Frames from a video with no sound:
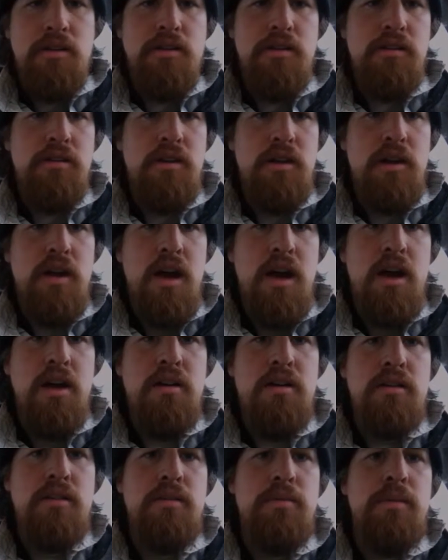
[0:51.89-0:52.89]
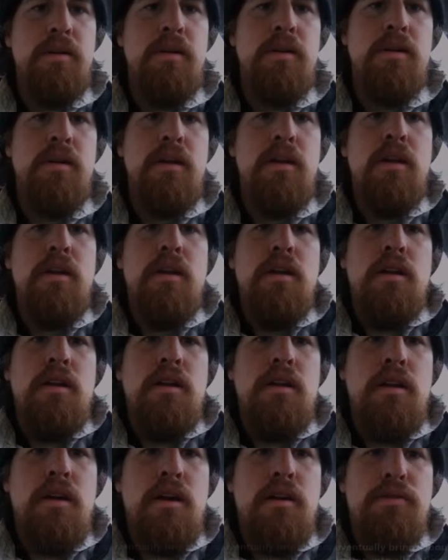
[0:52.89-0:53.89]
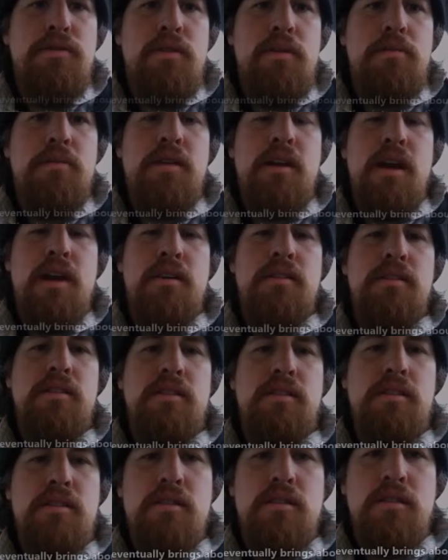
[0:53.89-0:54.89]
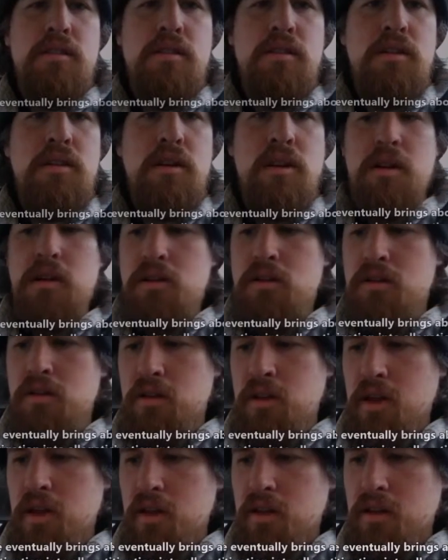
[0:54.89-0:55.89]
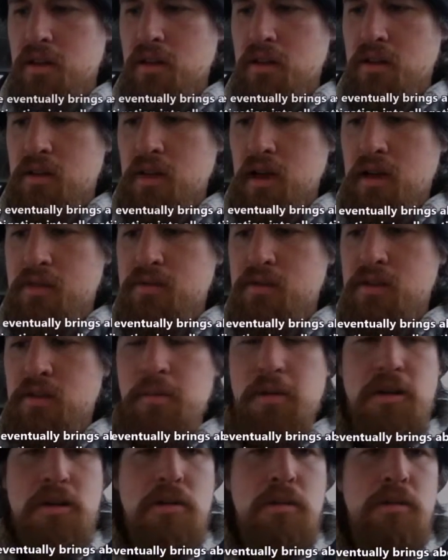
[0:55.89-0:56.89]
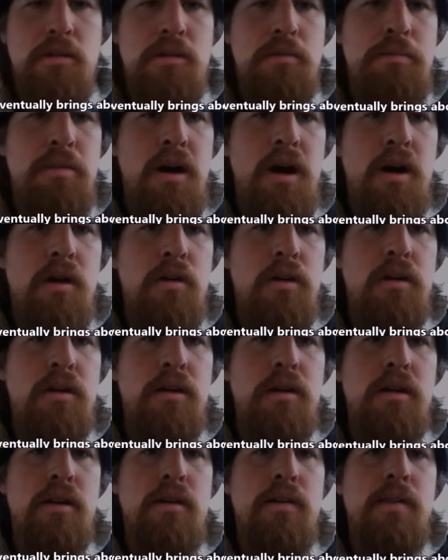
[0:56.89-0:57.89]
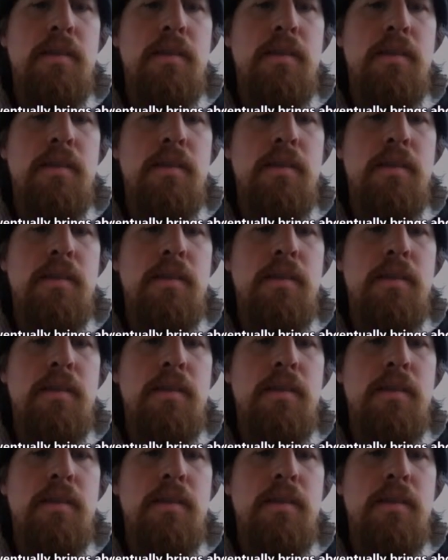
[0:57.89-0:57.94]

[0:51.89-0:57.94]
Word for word: just a congressman from Texas could have so much power.